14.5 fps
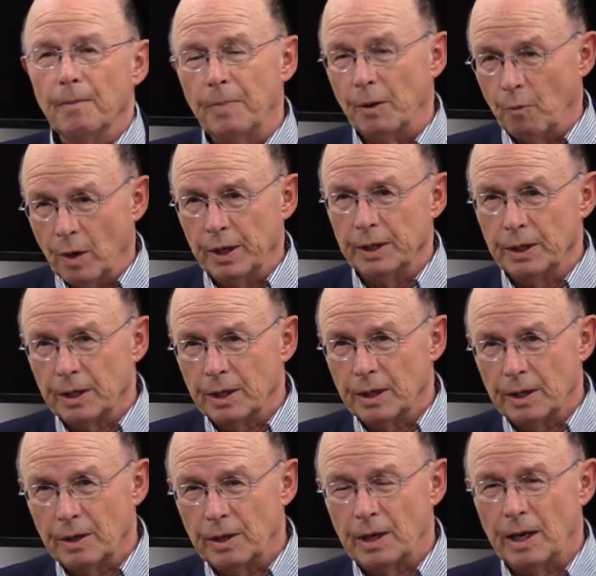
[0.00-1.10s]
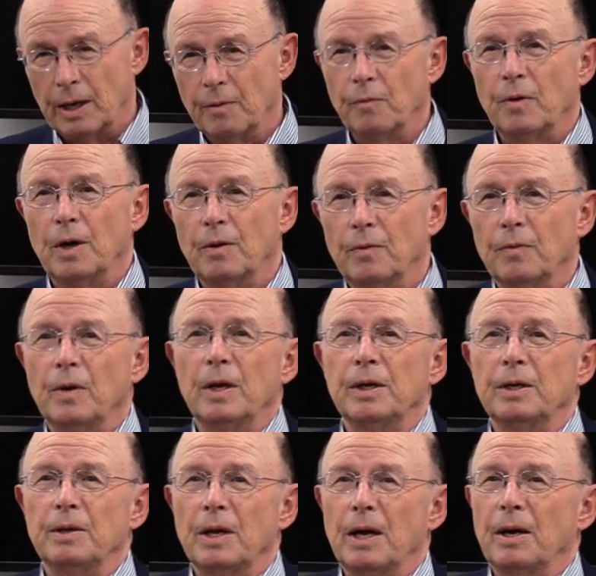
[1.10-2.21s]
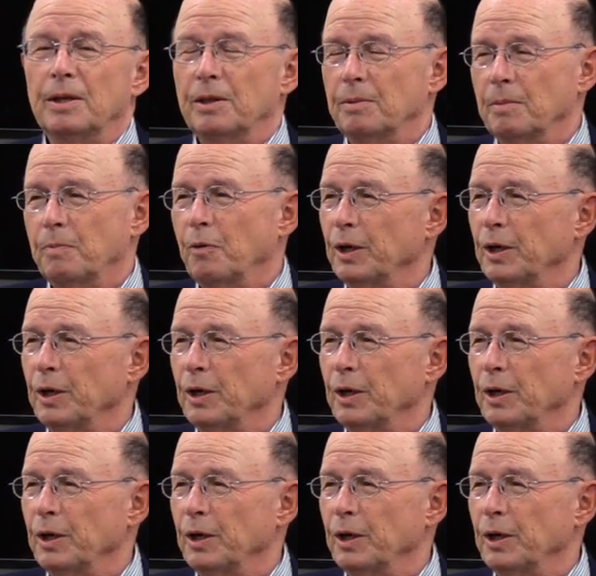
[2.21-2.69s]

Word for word: But one, uh, one uh,